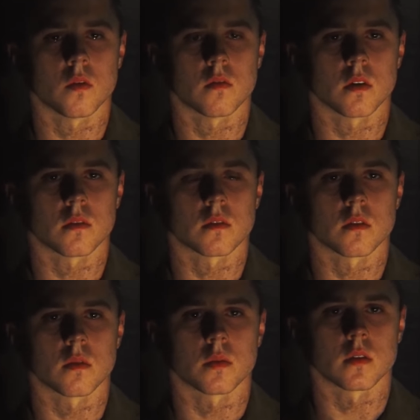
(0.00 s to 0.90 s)
I'd still
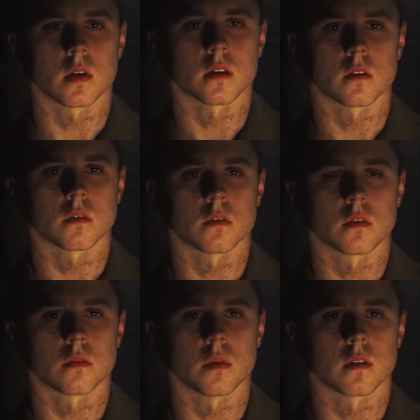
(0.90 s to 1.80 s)
pretend to
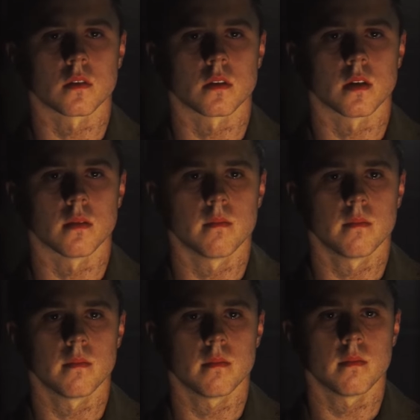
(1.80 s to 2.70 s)
just be asleep.
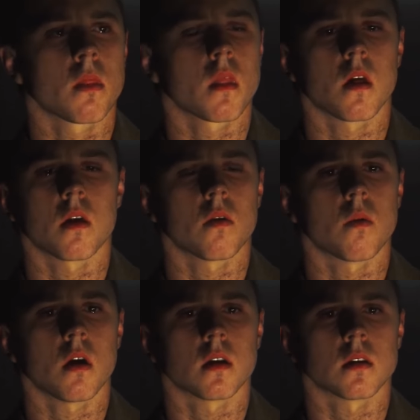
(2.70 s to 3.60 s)
I don't know
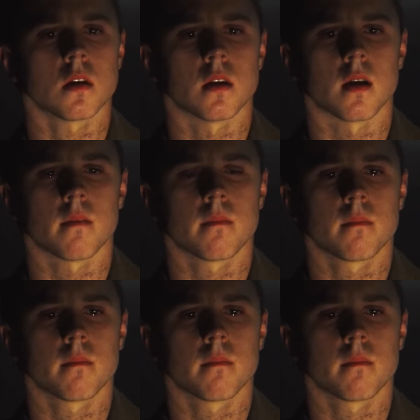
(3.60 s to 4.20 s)
why I did that.